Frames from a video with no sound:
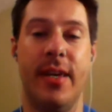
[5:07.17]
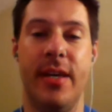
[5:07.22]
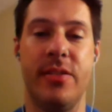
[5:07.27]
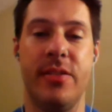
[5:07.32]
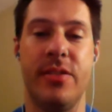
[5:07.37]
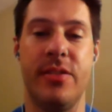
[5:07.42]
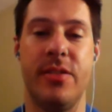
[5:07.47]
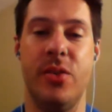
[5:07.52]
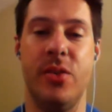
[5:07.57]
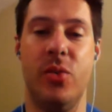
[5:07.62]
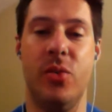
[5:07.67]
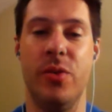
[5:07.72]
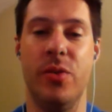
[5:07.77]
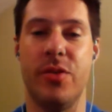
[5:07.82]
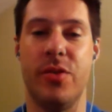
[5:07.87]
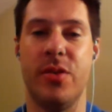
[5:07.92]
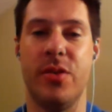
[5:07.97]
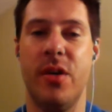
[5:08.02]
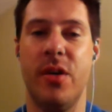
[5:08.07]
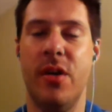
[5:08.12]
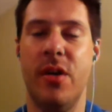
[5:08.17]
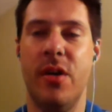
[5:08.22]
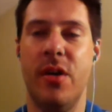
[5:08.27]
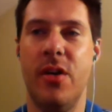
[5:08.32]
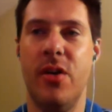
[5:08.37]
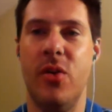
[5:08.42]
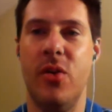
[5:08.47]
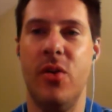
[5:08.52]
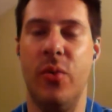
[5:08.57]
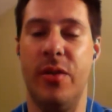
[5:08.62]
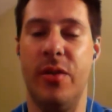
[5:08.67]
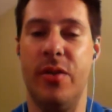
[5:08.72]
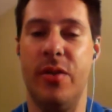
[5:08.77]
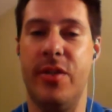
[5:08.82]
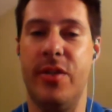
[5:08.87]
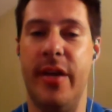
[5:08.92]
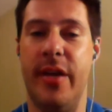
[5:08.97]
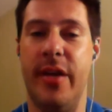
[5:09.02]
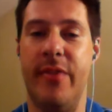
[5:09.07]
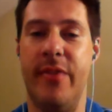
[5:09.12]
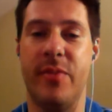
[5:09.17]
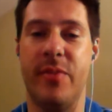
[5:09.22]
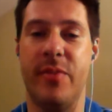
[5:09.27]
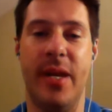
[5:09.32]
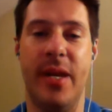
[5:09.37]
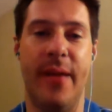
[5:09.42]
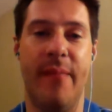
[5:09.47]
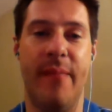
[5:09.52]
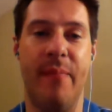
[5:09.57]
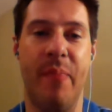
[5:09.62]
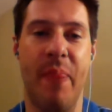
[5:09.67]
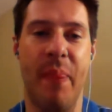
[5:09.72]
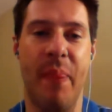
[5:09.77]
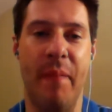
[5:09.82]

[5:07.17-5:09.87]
he still was with the Chiefs. I mean, I